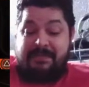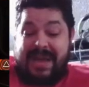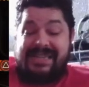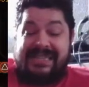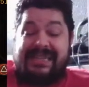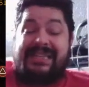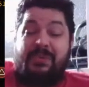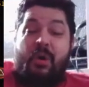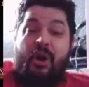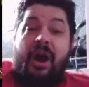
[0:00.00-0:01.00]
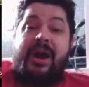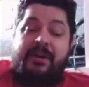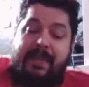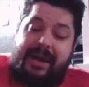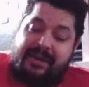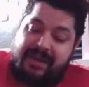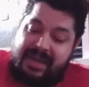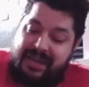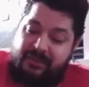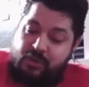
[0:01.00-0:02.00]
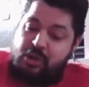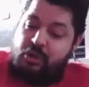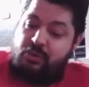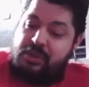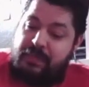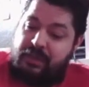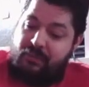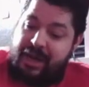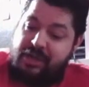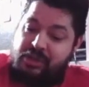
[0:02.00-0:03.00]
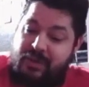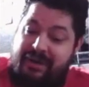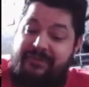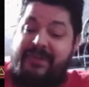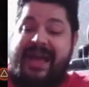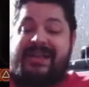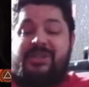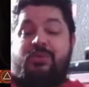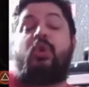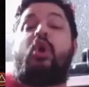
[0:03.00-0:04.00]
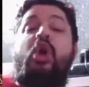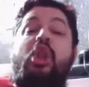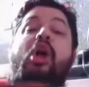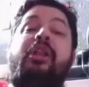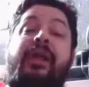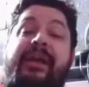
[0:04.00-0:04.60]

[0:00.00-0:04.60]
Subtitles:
basically you are Iron Man if you choose to be the Ranger, and in fact you look a lot